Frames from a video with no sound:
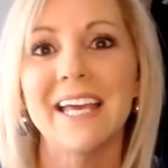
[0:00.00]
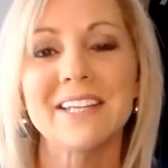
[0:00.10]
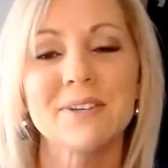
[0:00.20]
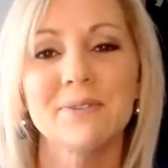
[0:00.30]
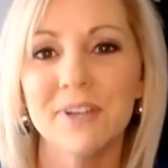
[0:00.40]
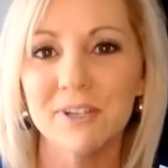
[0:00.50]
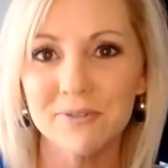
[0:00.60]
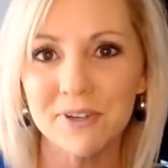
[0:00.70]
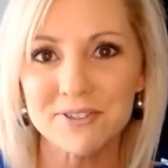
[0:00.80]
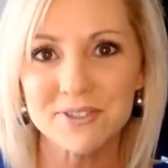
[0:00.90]
And so vendor
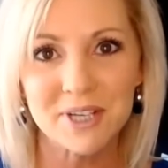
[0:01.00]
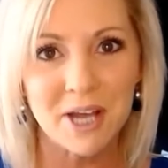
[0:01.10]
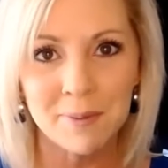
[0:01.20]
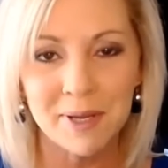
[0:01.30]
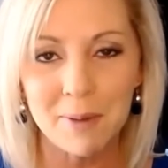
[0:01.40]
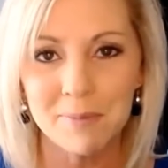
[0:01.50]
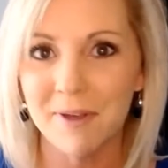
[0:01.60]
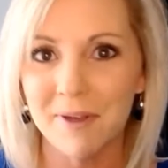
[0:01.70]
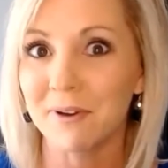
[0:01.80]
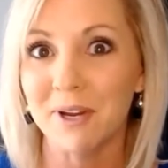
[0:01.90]
fairs are coming up
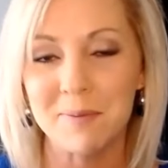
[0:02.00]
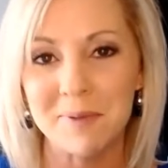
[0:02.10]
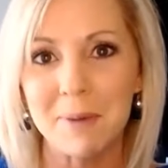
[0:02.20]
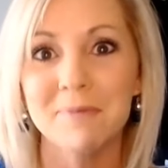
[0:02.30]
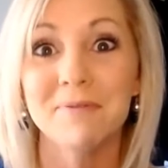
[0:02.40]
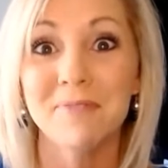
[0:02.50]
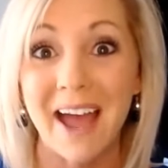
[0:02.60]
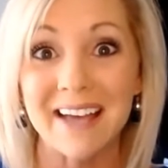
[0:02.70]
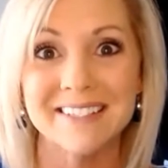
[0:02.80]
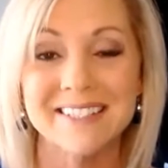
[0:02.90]
and they're coming up
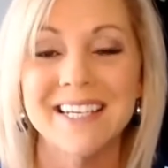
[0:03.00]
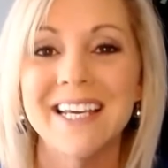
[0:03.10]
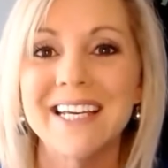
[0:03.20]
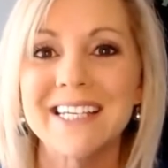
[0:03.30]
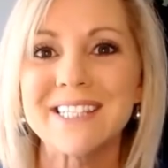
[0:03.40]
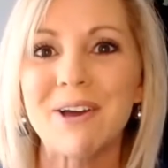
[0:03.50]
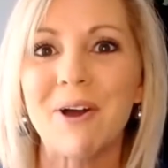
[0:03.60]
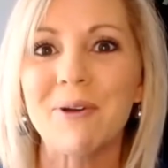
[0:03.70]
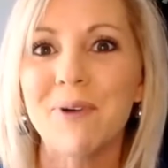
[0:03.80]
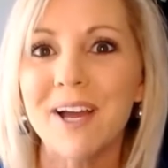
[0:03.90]
fast. So
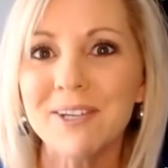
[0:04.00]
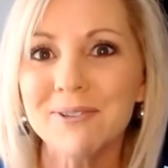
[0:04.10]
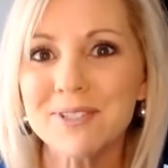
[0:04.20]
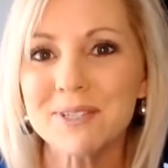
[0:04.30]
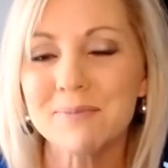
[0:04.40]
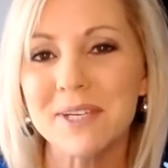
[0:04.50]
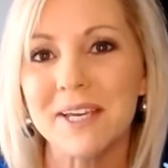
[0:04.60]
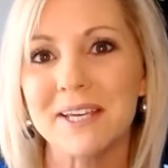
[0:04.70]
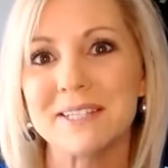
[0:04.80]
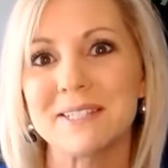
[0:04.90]
I want you to
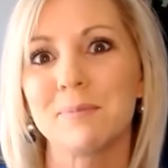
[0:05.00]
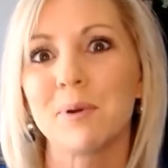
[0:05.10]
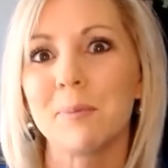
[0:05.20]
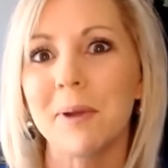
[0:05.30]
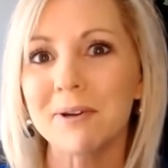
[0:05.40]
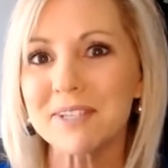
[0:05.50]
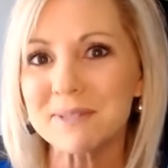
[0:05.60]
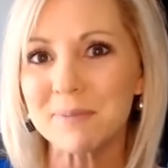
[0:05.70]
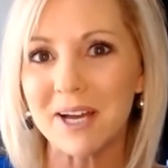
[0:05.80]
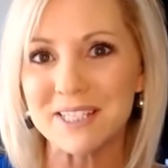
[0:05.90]
be as prepared
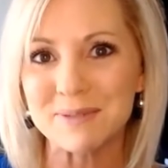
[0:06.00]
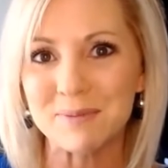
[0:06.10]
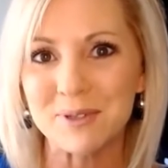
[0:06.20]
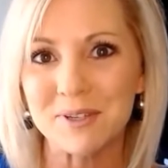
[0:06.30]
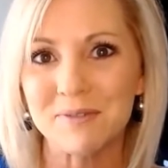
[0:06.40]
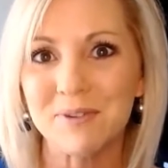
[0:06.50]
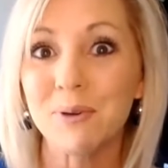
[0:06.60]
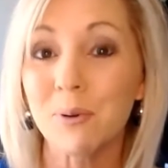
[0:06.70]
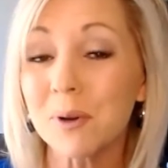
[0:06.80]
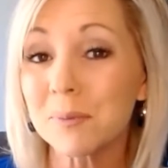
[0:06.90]
as possible if
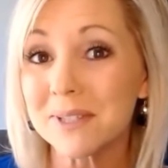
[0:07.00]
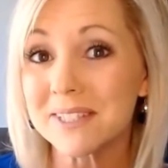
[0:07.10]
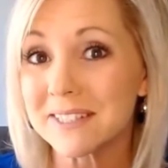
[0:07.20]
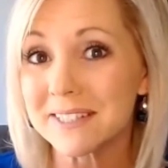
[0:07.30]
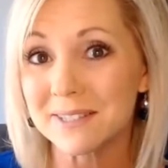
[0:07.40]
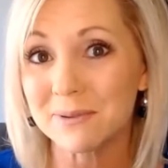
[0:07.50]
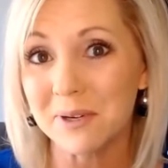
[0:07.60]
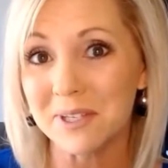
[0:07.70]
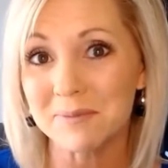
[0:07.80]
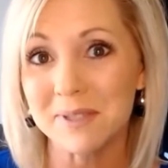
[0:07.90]
your business is
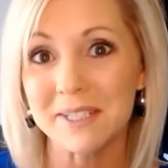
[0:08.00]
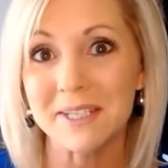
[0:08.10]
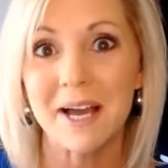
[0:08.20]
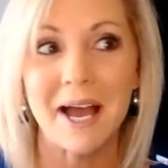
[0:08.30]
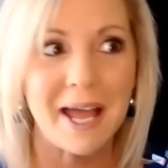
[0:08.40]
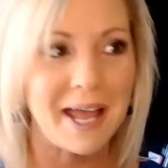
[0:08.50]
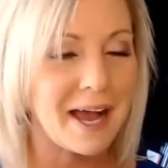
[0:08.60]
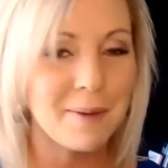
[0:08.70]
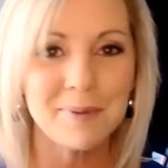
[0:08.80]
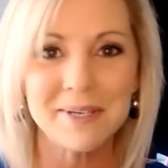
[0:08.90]
going to be
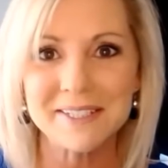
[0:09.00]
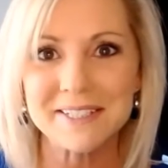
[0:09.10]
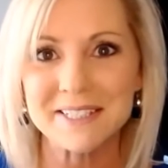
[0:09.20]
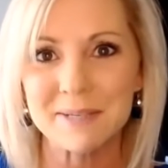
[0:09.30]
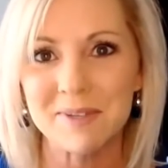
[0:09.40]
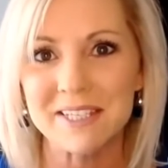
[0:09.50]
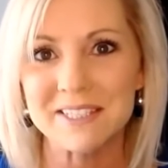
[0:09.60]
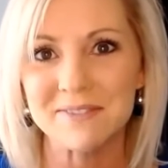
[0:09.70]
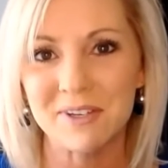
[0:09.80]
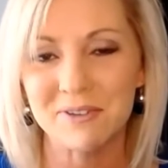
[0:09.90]
hopping into some of
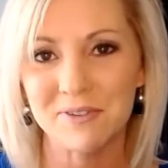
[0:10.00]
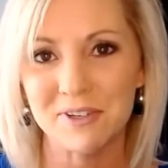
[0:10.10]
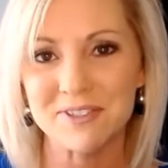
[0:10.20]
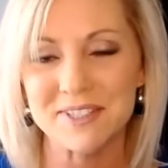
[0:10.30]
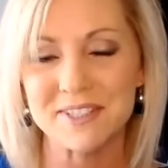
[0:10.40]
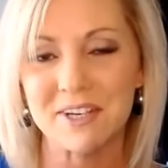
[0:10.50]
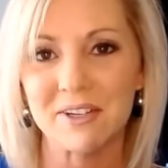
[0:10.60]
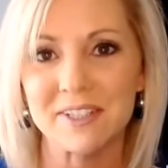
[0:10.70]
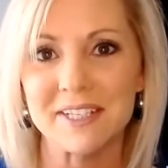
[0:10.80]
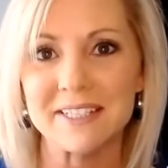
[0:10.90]
these vendor fairs this
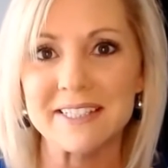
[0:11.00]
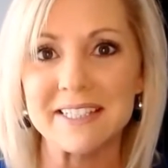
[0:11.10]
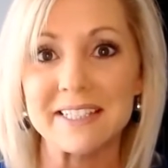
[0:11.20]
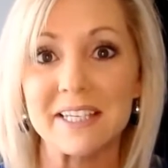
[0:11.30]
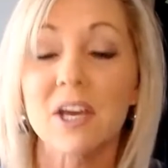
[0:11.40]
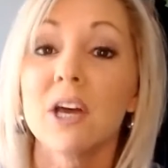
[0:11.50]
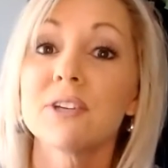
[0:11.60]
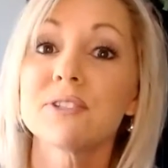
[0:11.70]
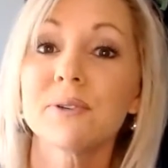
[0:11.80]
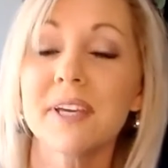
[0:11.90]
holiday season.
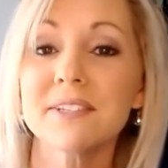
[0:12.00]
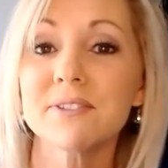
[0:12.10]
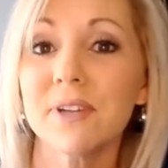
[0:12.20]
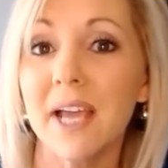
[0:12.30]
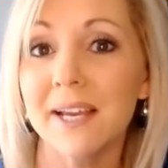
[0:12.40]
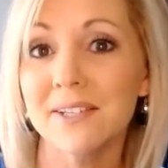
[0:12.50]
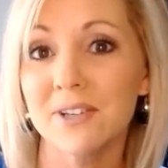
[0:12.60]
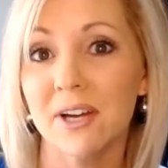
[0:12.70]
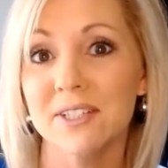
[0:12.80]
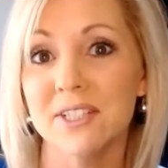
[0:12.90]
So yesterday I
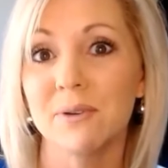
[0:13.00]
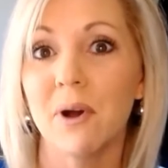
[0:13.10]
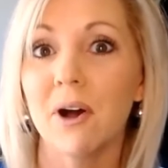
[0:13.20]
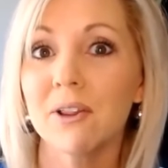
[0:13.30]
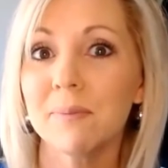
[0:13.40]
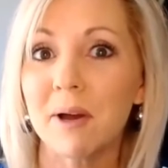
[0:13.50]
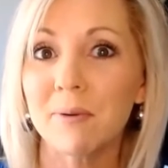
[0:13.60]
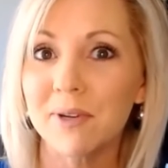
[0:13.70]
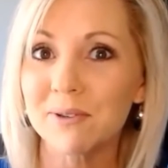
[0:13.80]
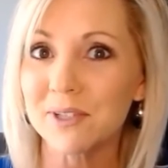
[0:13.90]
talked to you all about
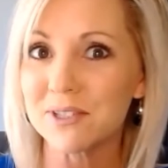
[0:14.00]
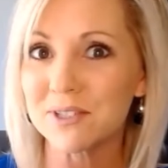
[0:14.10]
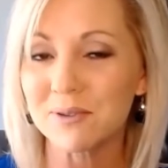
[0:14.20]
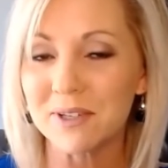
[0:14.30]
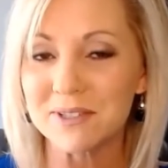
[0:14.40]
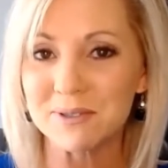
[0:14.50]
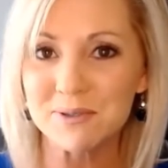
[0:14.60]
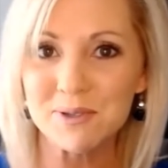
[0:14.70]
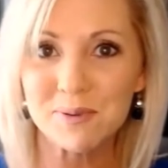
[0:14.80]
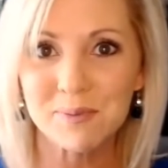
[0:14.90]
what you can do on
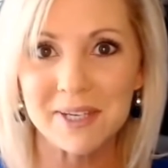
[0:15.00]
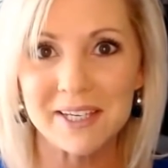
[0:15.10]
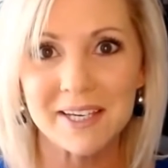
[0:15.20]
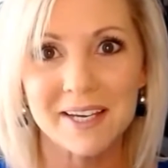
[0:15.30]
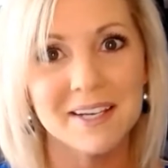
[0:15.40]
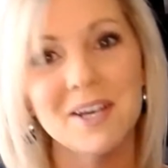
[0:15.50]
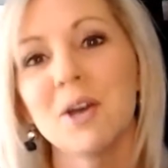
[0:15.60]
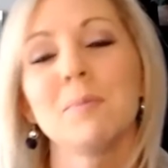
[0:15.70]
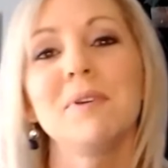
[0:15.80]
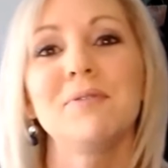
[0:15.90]
social media
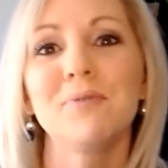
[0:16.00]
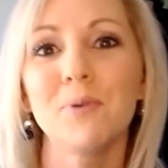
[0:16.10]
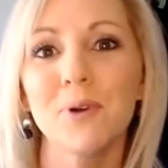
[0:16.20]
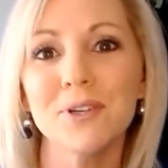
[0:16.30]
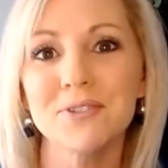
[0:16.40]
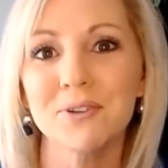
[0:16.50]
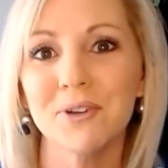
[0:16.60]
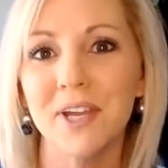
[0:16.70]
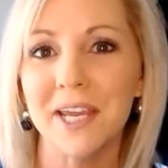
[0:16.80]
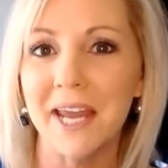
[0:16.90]
before,
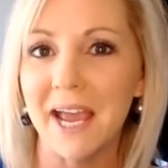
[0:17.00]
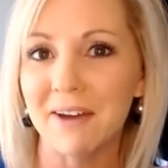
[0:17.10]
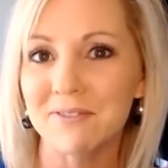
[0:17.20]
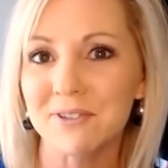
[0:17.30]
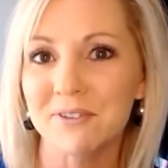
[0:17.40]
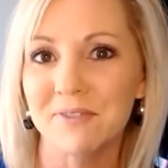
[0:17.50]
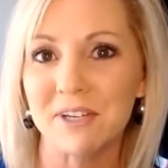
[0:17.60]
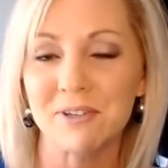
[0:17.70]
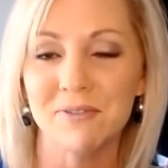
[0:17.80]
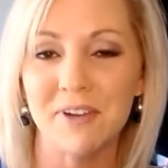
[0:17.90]
during, and after a
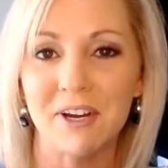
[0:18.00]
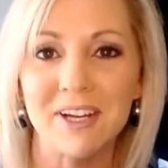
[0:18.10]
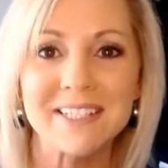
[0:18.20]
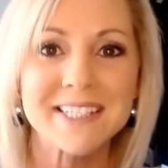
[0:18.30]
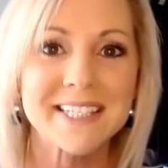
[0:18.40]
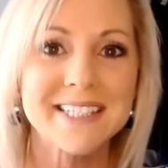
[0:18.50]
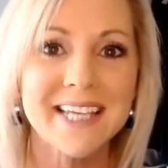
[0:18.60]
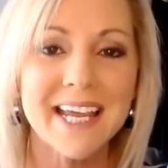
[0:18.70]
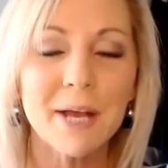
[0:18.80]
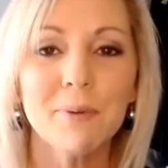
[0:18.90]
vendor fair. And
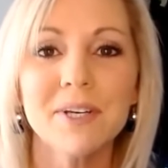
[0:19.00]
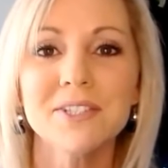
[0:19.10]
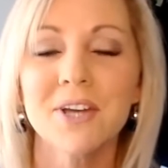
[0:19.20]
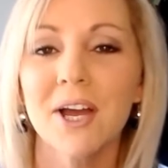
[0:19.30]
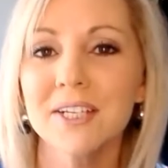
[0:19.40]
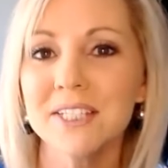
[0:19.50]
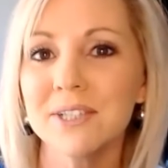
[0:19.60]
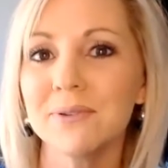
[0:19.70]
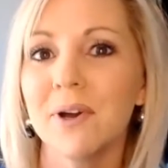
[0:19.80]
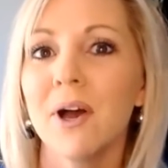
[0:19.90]
today I want to talk to
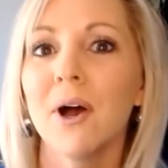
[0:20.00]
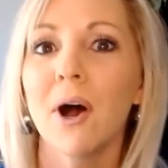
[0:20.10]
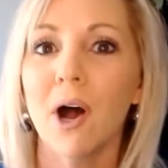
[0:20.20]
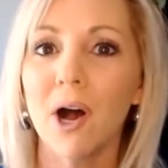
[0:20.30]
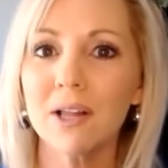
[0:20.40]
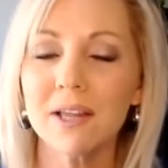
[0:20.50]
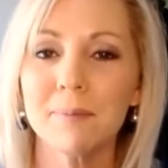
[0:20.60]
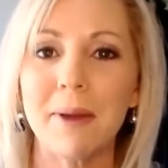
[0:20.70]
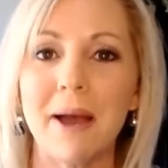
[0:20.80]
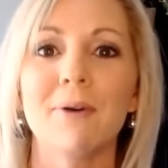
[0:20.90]
you all
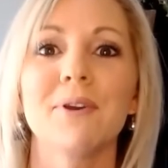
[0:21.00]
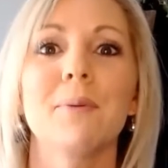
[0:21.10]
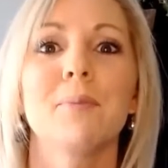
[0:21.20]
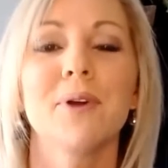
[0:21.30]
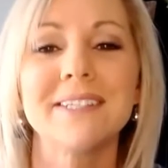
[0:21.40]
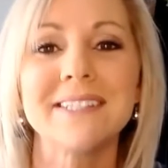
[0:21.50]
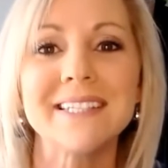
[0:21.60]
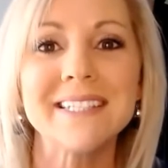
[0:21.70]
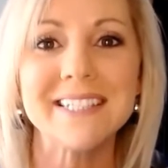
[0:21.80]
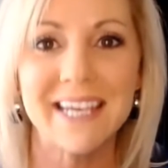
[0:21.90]
about
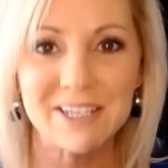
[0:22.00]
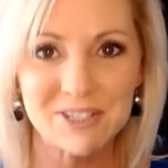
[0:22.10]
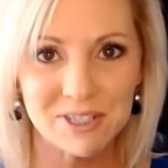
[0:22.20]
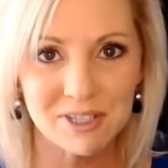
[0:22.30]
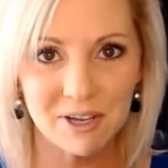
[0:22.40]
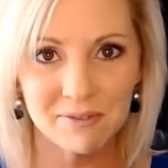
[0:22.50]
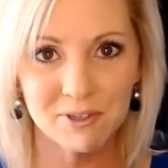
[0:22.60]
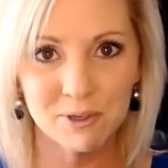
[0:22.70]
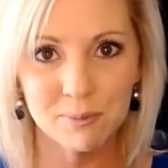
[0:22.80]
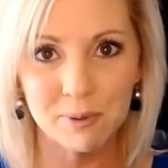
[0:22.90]
presentation of
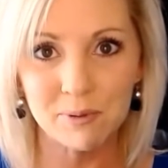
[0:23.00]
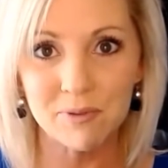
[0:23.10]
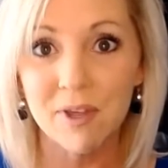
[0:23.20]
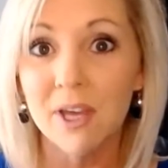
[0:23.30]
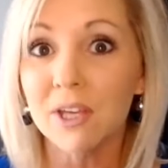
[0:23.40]
your booth.